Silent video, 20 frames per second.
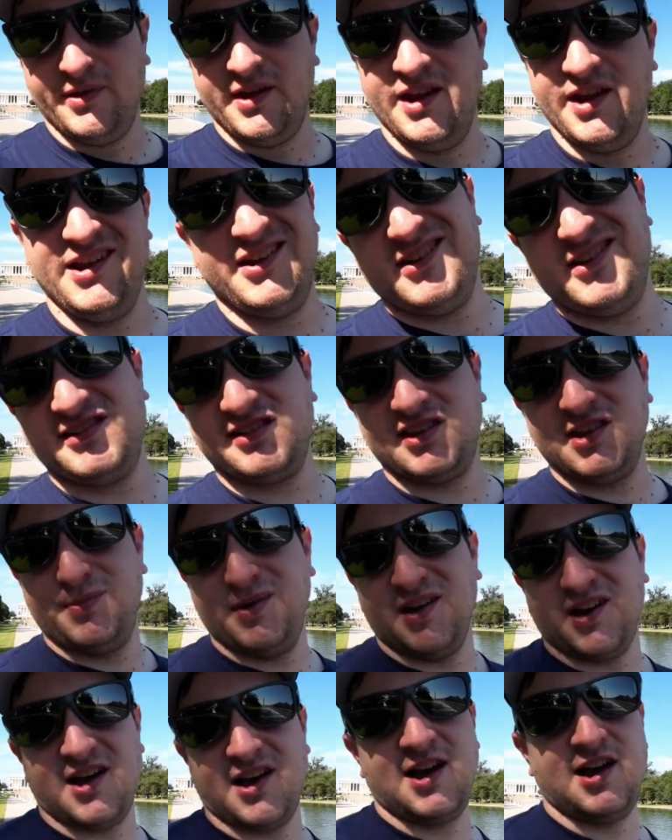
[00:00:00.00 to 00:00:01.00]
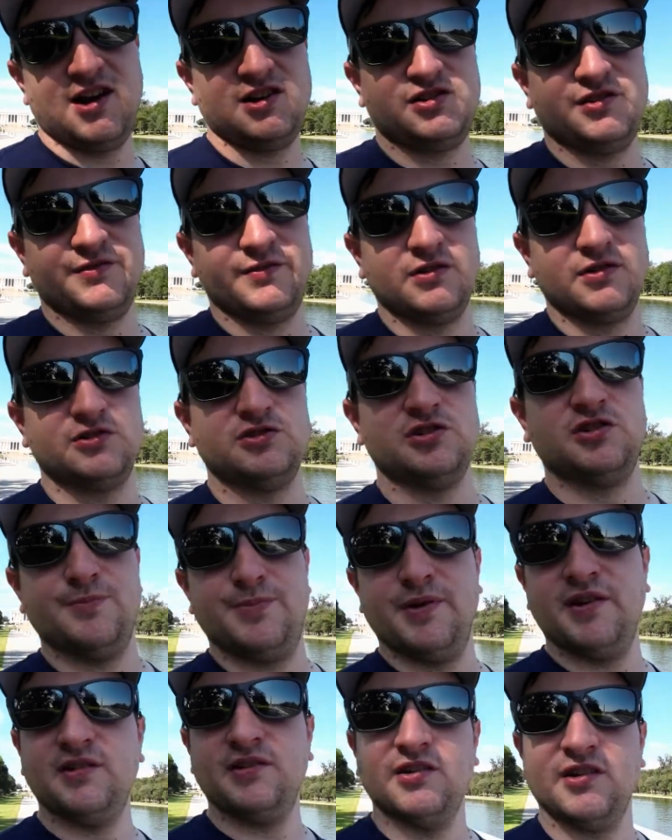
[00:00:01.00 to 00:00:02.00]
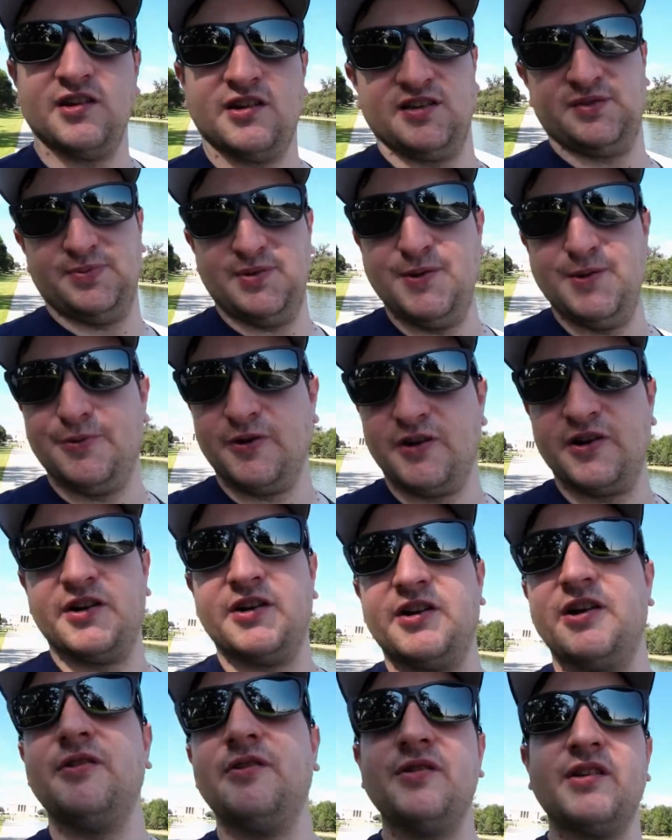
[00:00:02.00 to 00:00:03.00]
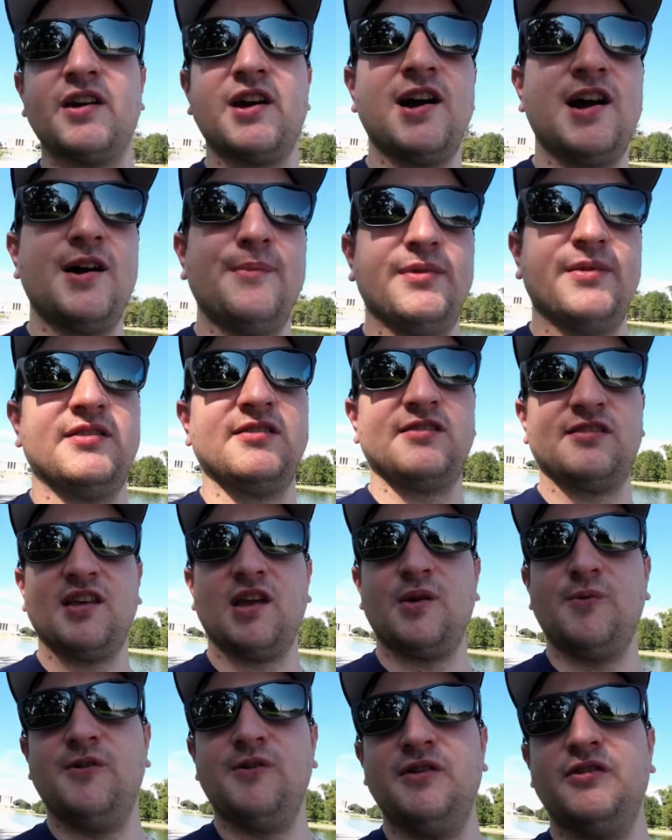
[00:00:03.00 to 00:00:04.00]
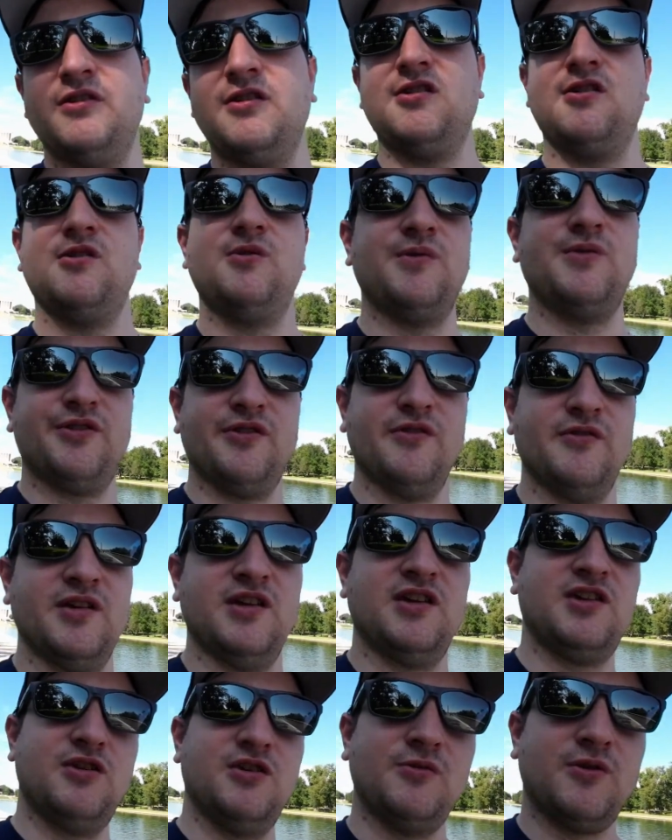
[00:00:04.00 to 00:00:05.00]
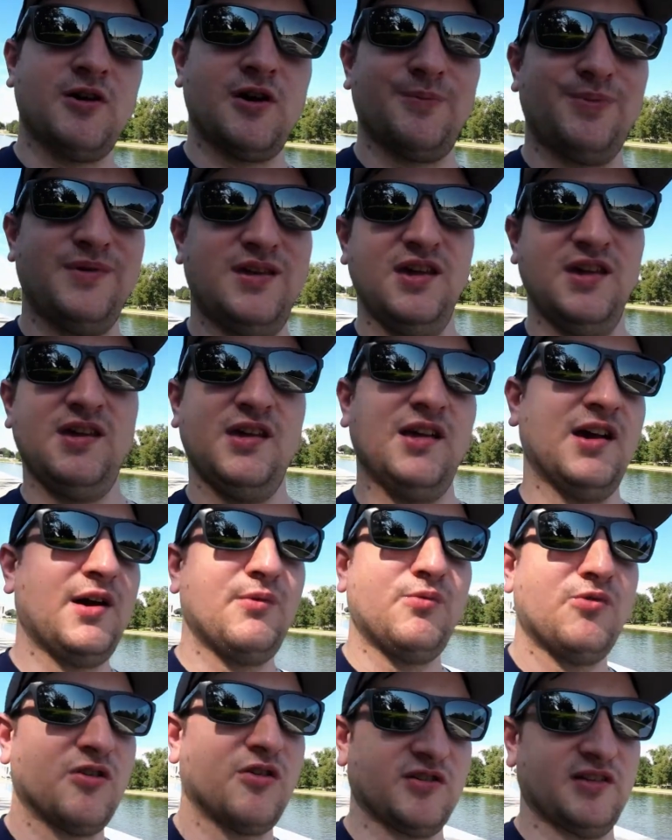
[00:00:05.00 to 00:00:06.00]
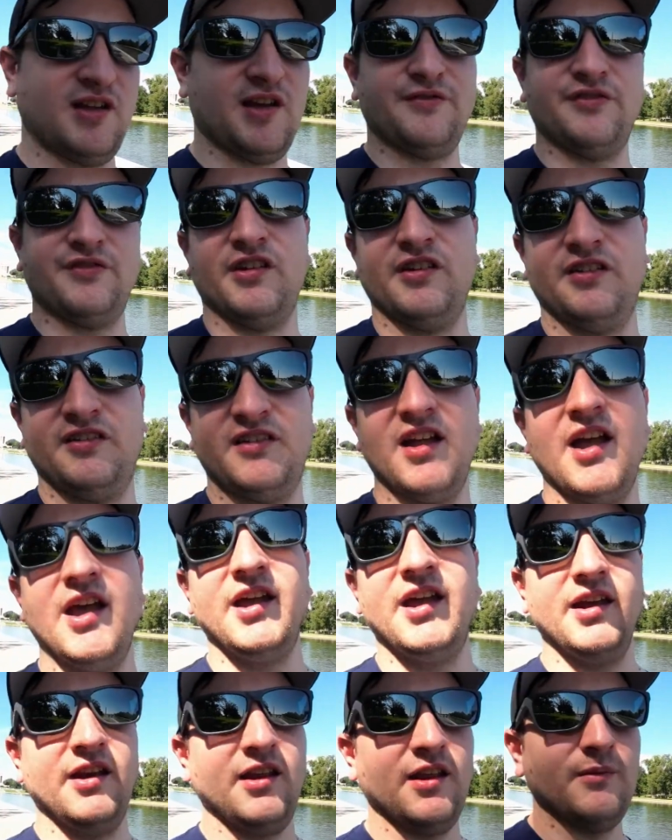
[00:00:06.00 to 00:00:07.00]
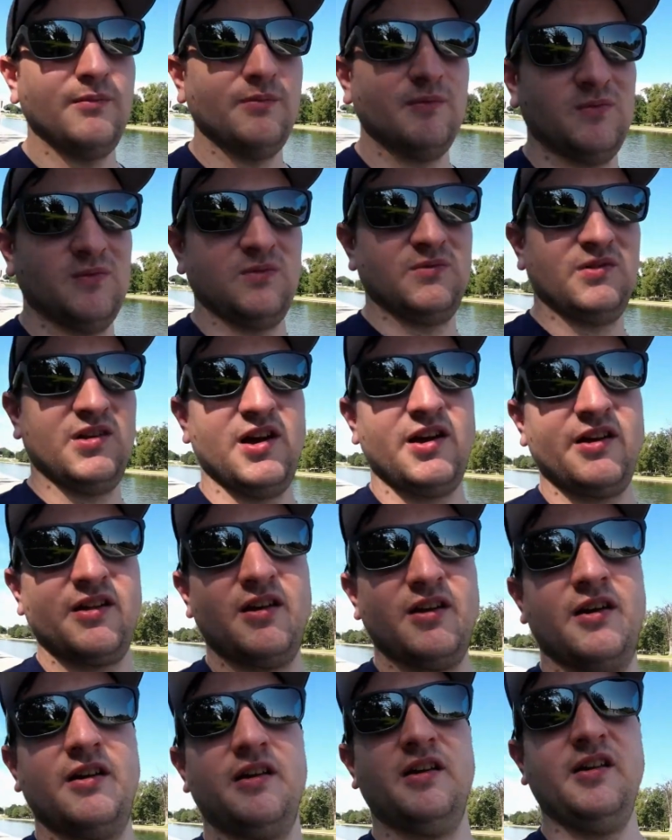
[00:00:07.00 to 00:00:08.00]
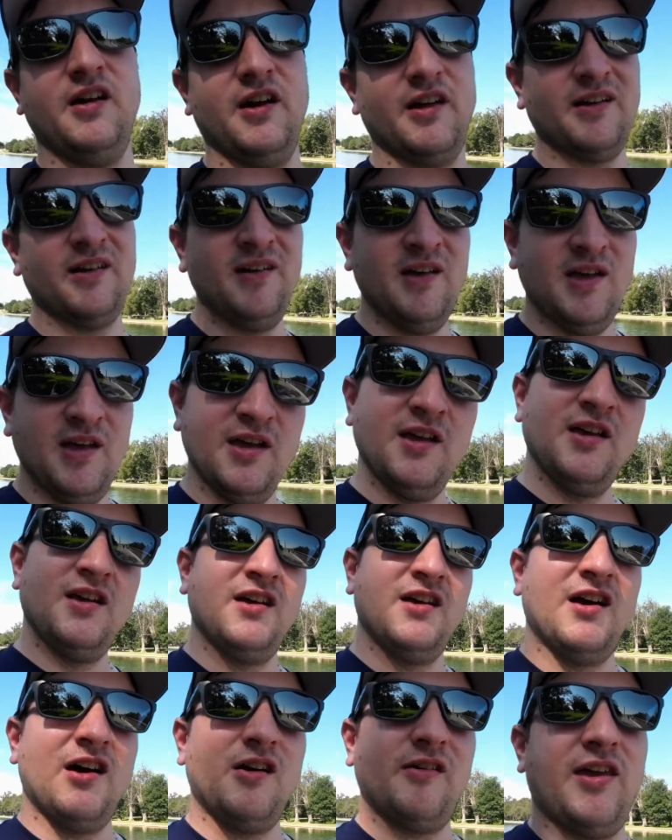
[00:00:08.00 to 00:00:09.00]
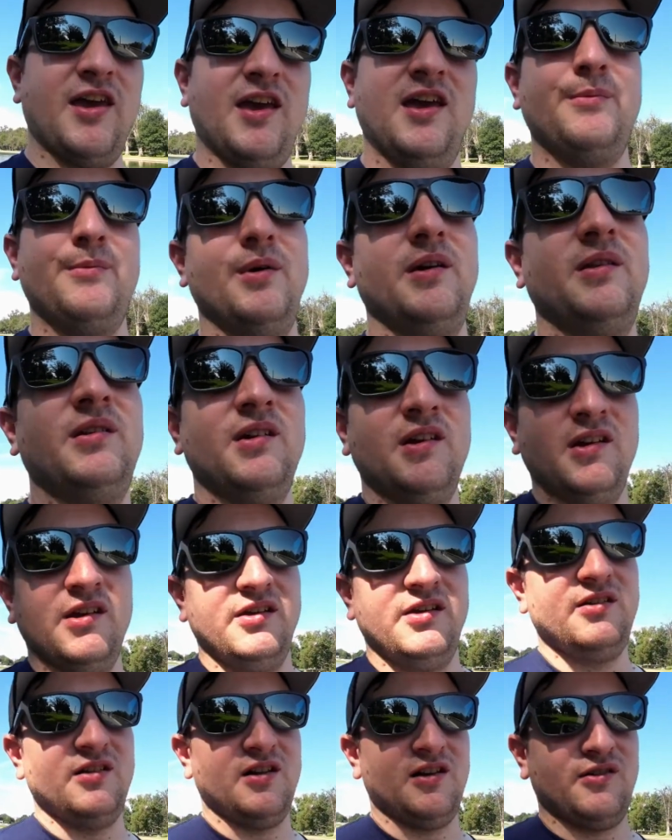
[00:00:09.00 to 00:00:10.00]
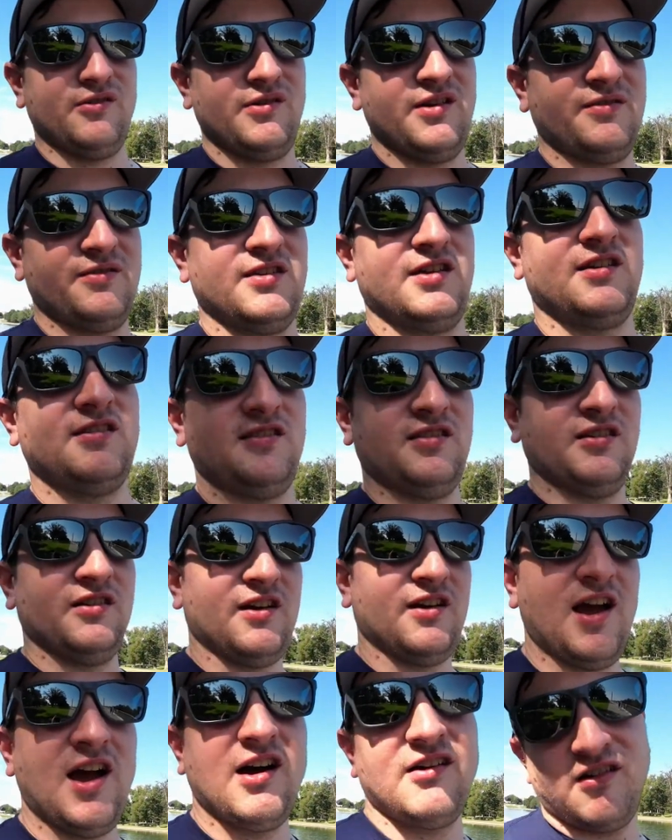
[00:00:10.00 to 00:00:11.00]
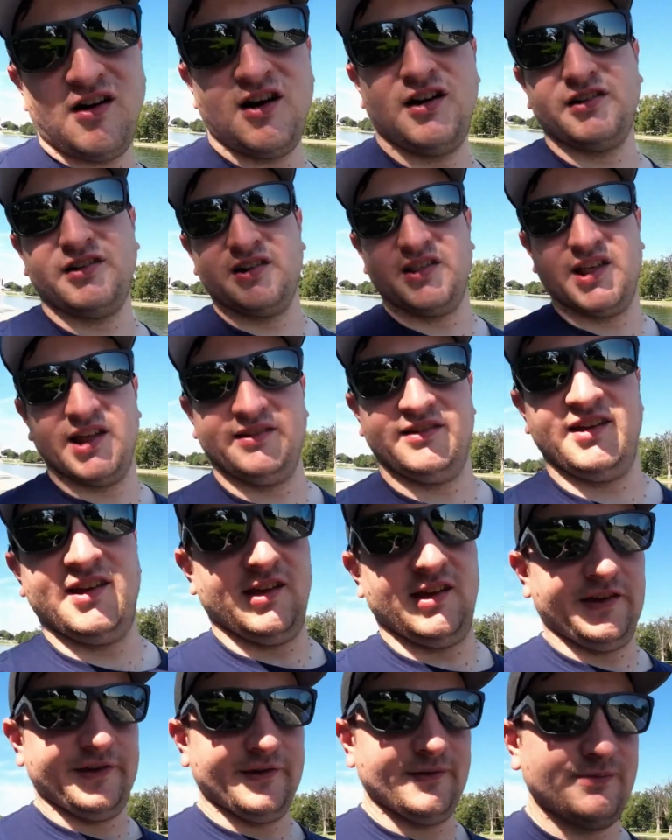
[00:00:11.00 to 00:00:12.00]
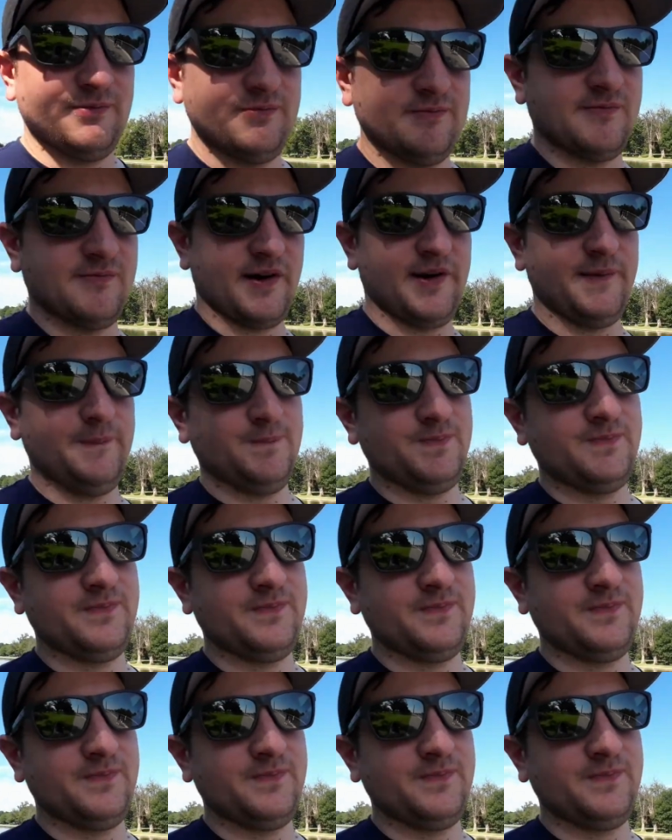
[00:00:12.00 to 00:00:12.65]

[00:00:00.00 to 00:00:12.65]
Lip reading: And I know it's going to be a controversial opinion because people are going to go in the comments and say, well, with only QRP, I worked every state and yada, yada, yada. Okay, but, you have to consider how long did that take you, right?